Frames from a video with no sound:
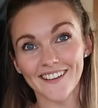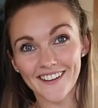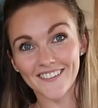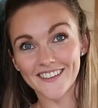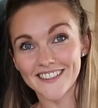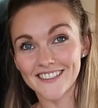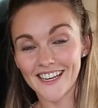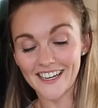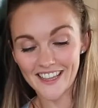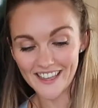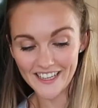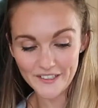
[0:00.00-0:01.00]
All these kind
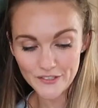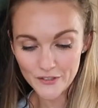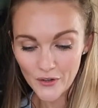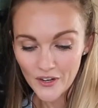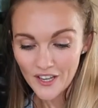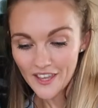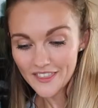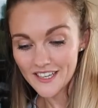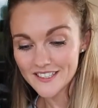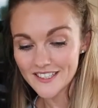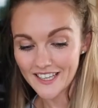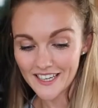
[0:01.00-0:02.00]
of things. So
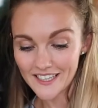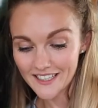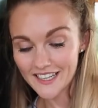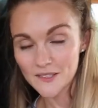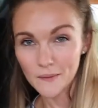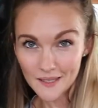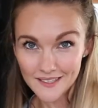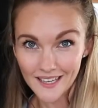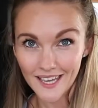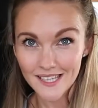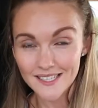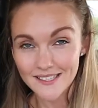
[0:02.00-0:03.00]
this is kind of a nice way to
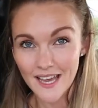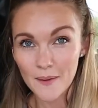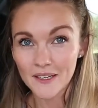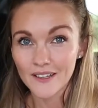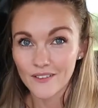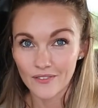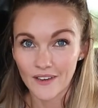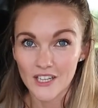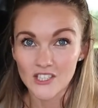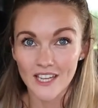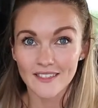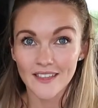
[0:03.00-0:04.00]
get the salmon and the
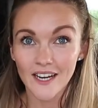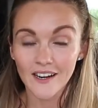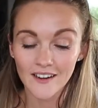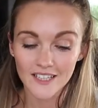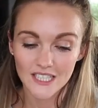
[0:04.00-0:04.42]
fish in there